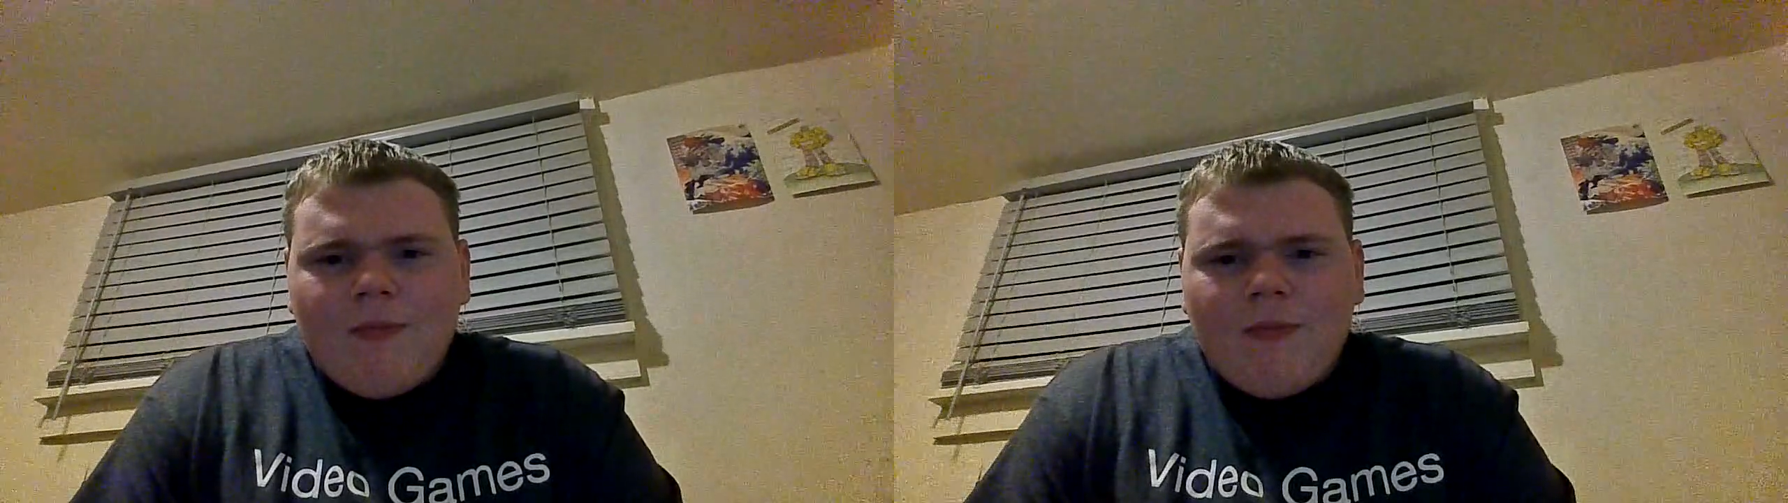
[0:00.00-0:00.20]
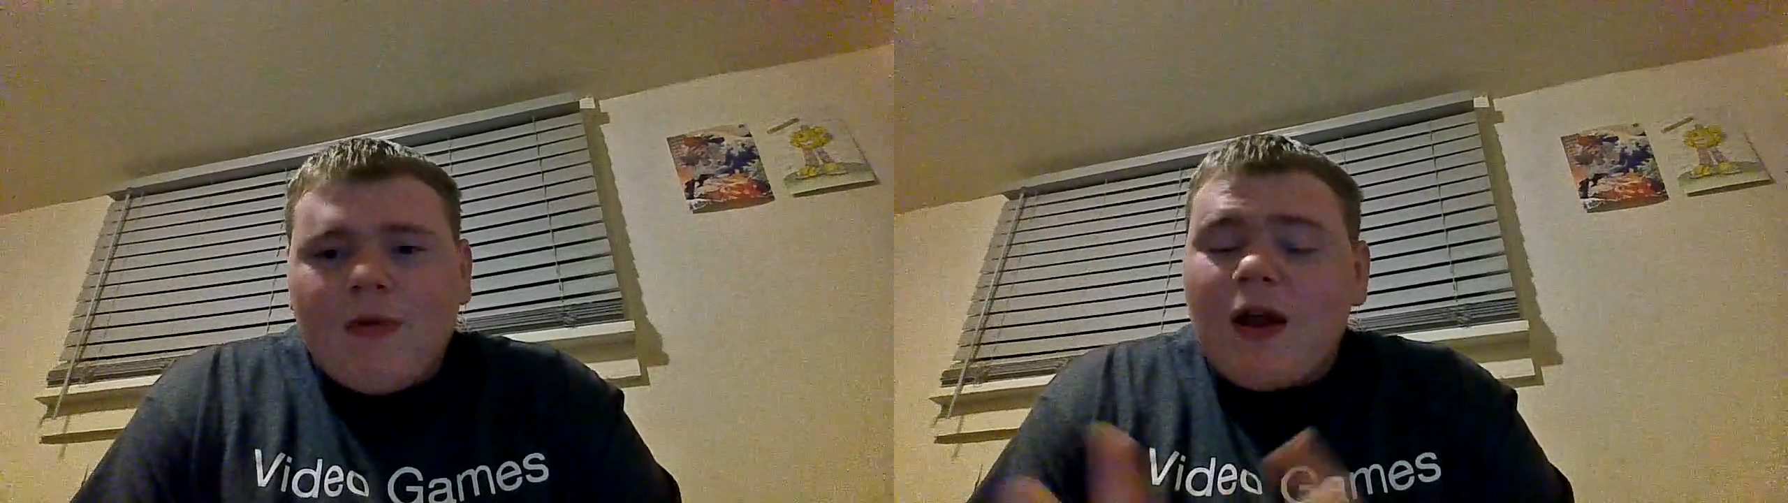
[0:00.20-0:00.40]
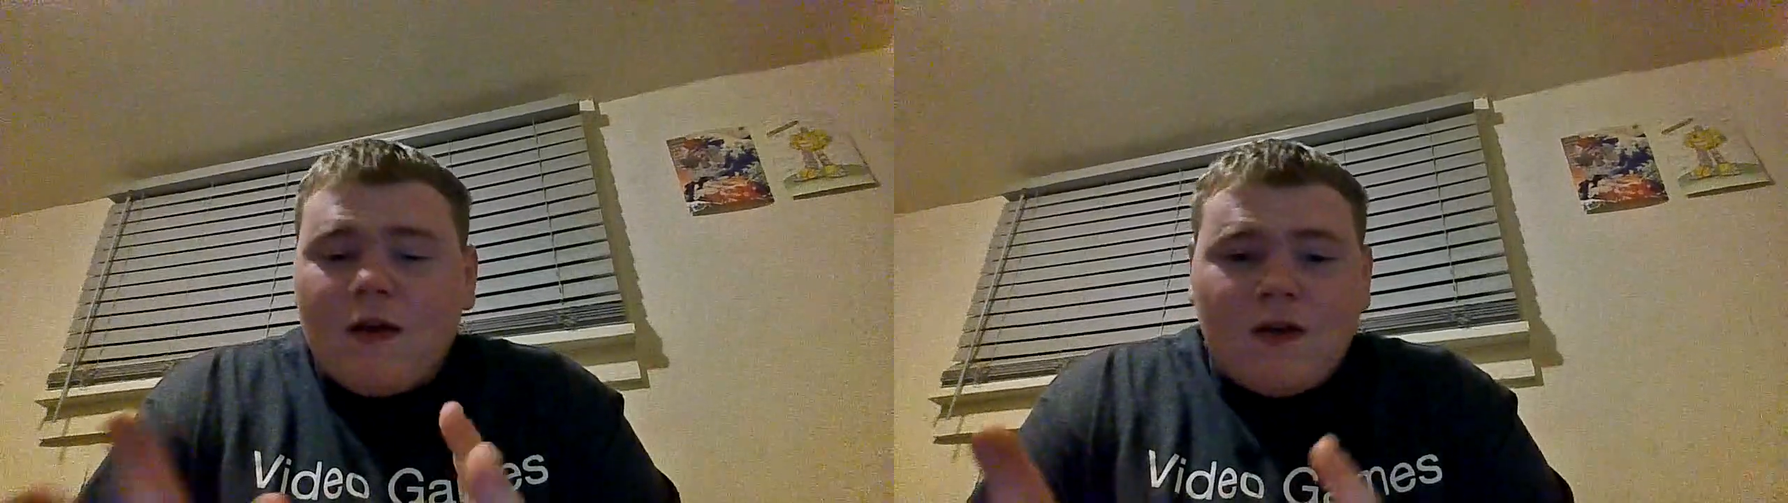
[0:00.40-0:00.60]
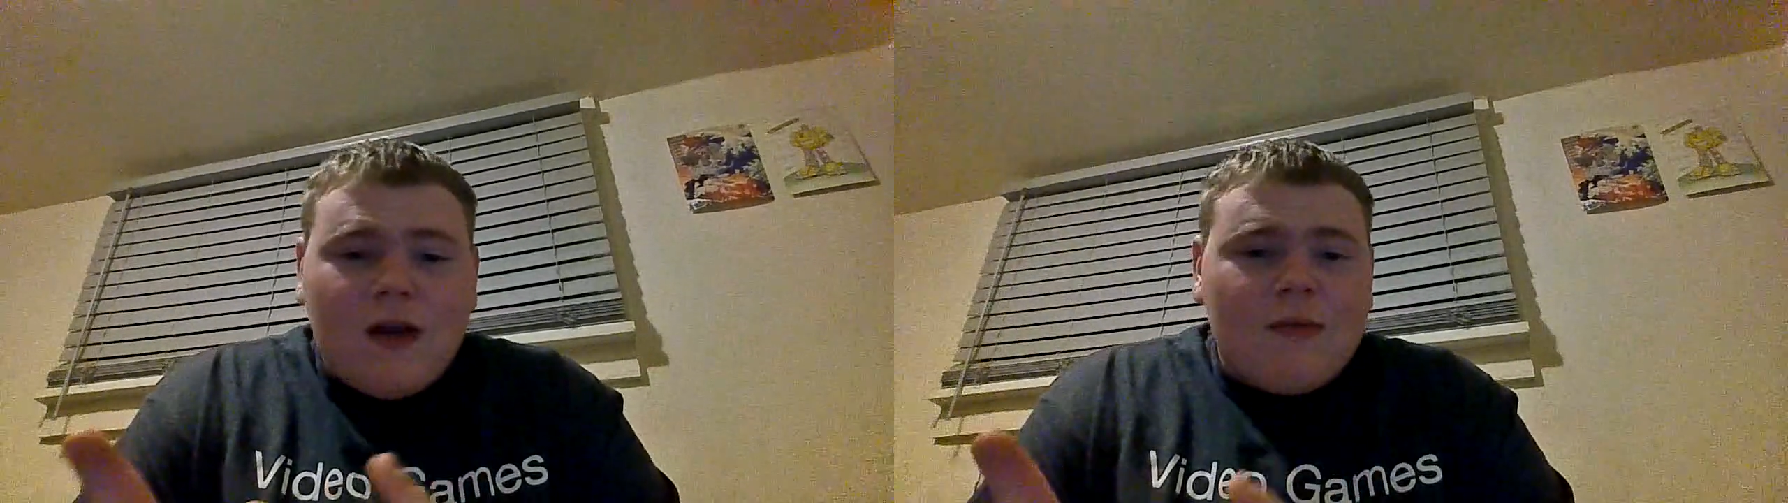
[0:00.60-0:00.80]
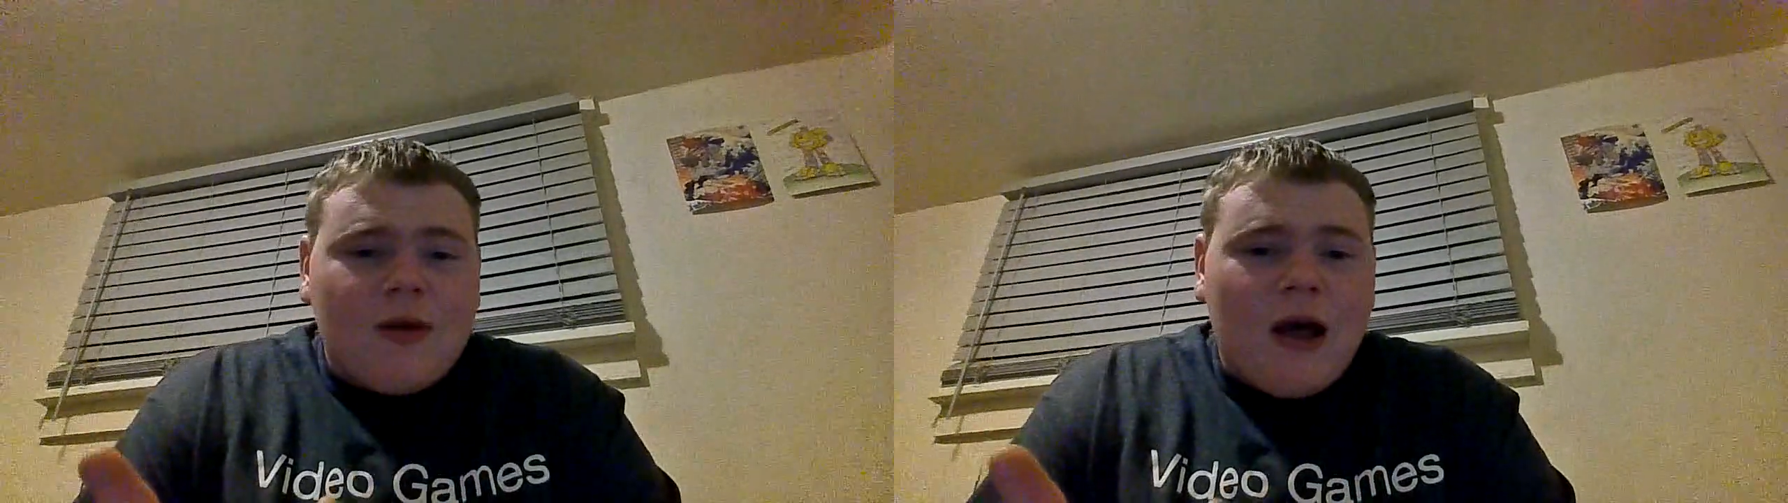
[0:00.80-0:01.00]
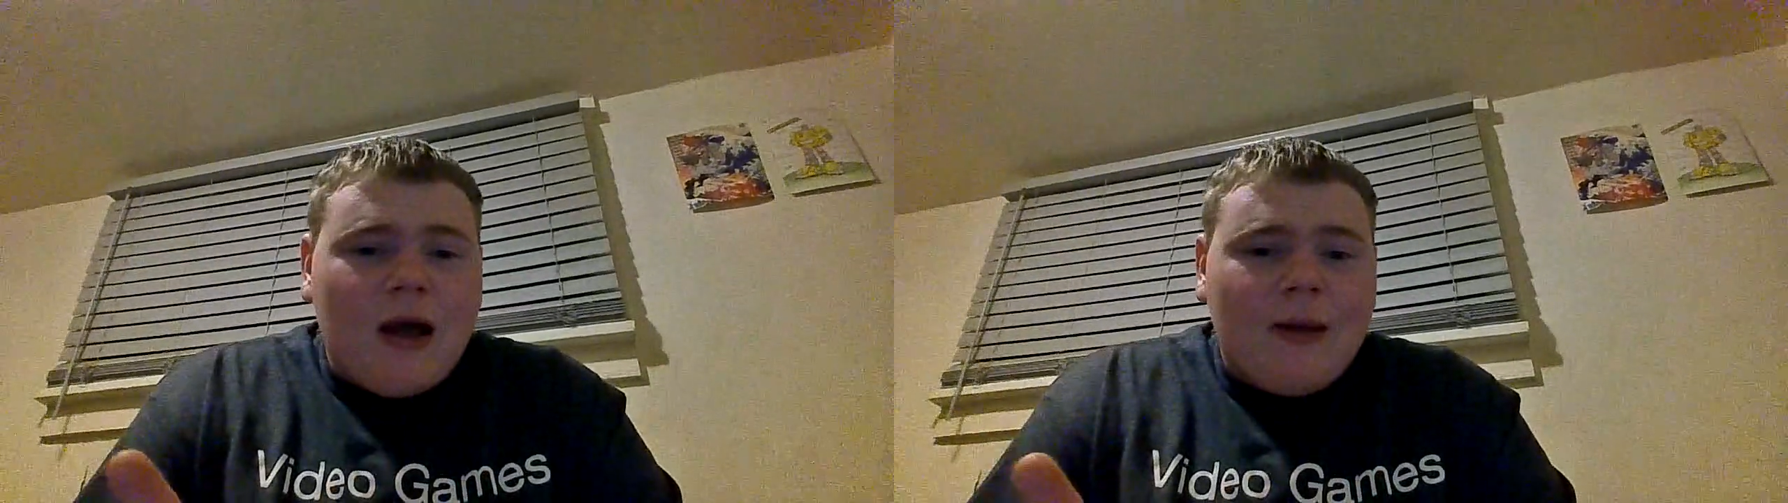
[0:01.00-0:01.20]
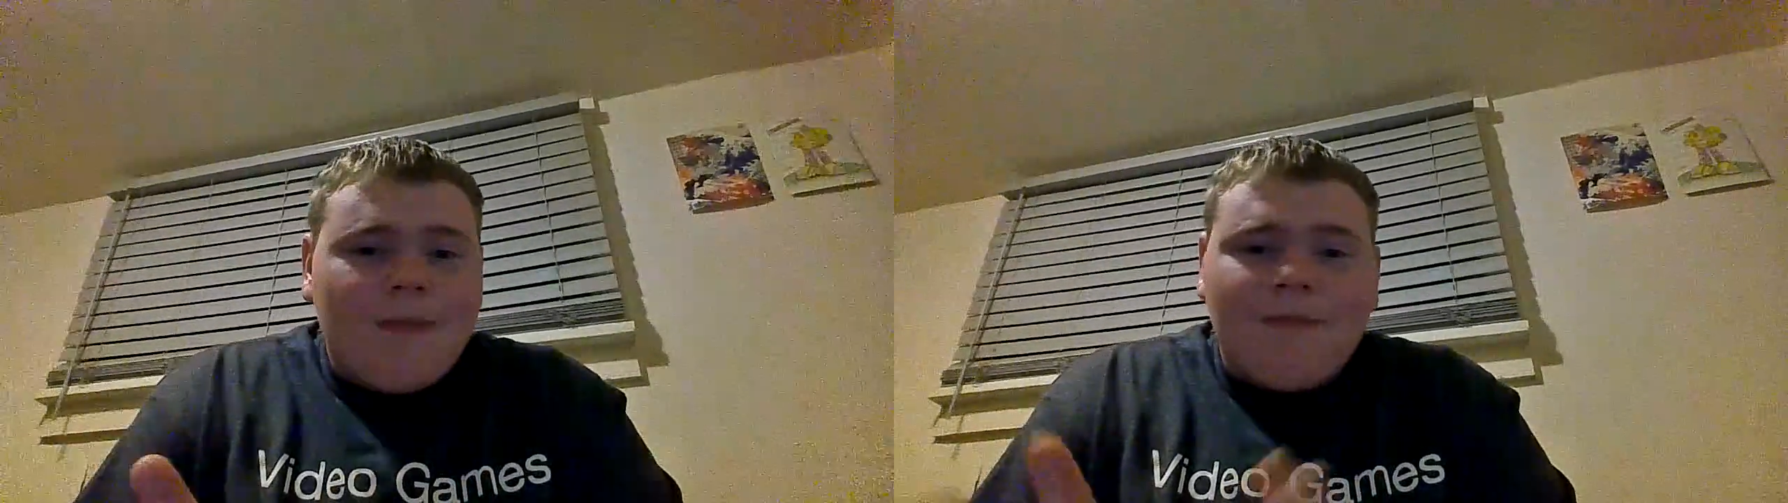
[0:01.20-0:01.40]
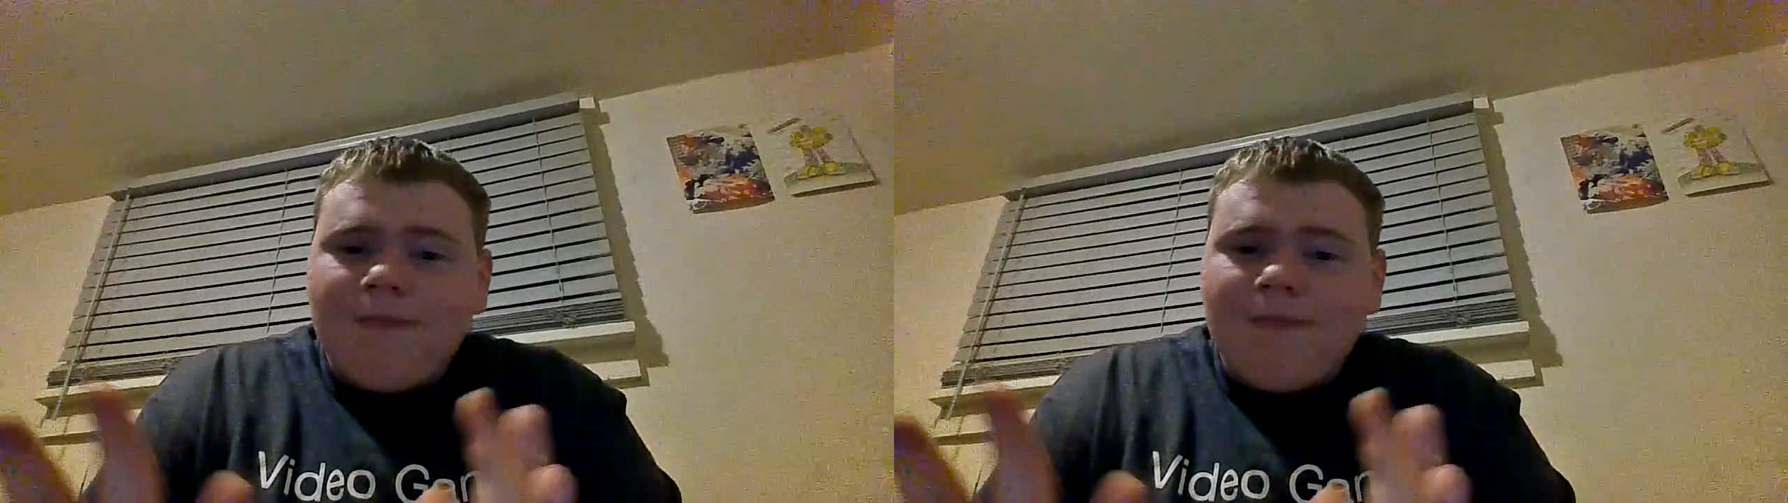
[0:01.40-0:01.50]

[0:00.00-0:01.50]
But at the same time,